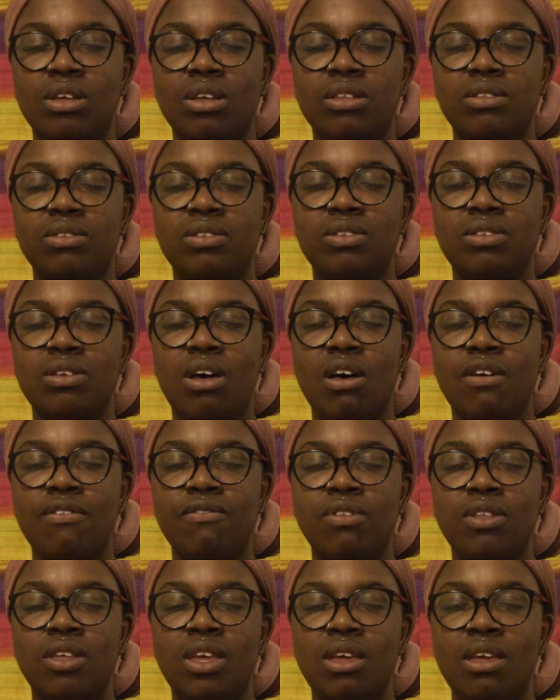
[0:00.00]
and
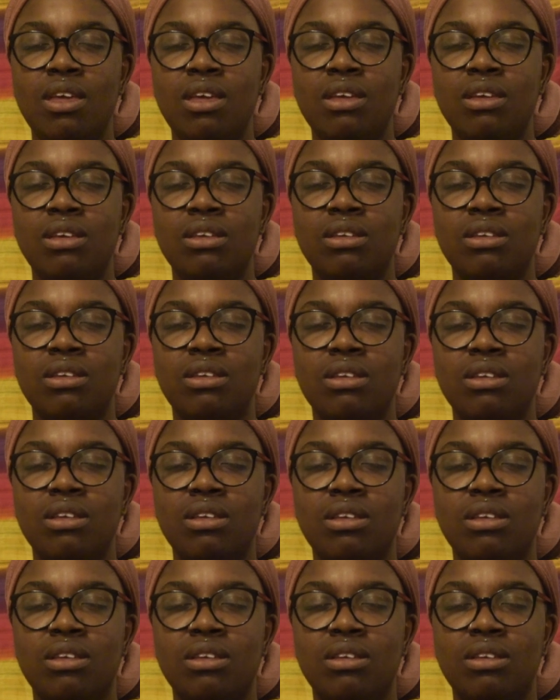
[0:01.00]
softly
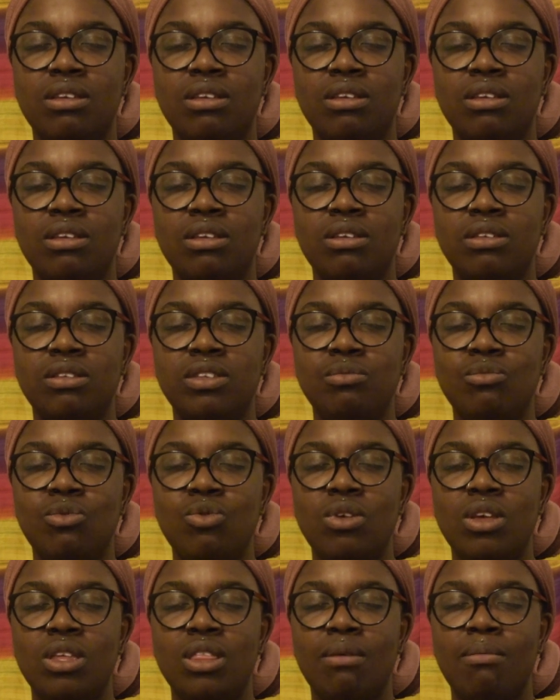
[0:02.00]

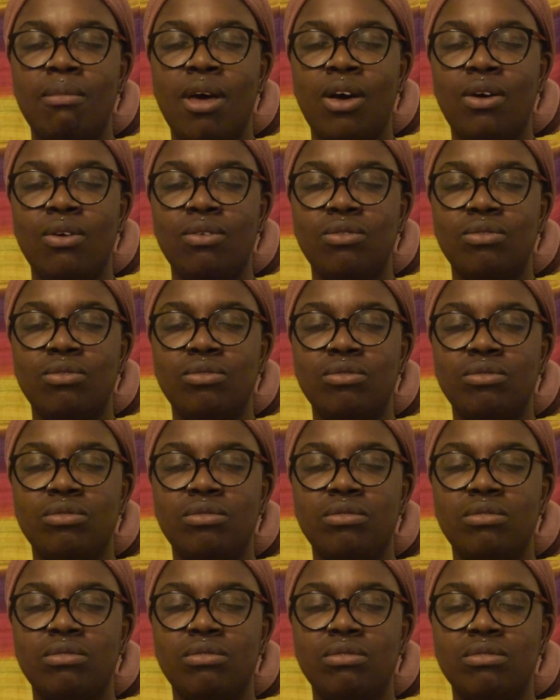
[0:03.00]
smoothing them out,
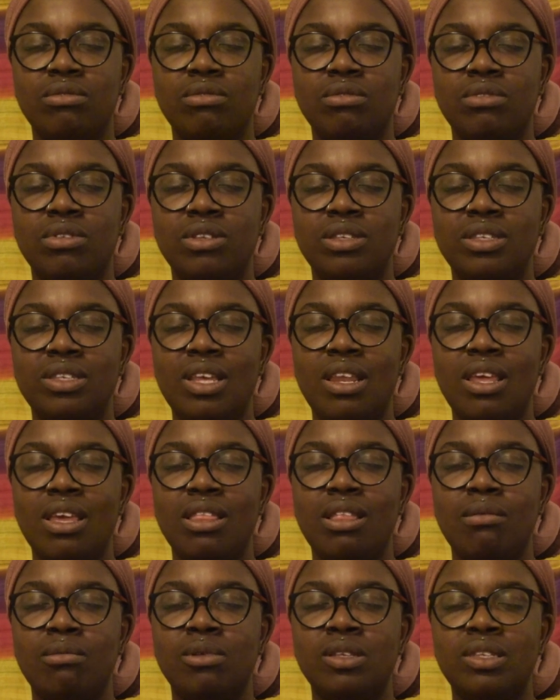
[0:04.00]

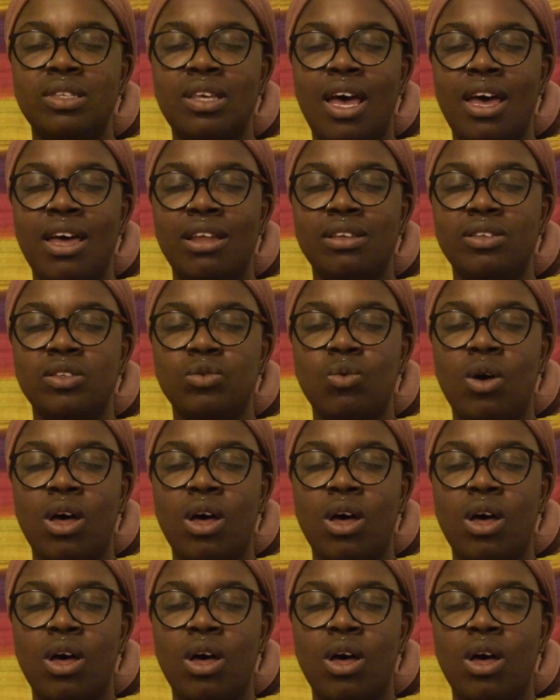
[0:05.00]
setting them aside as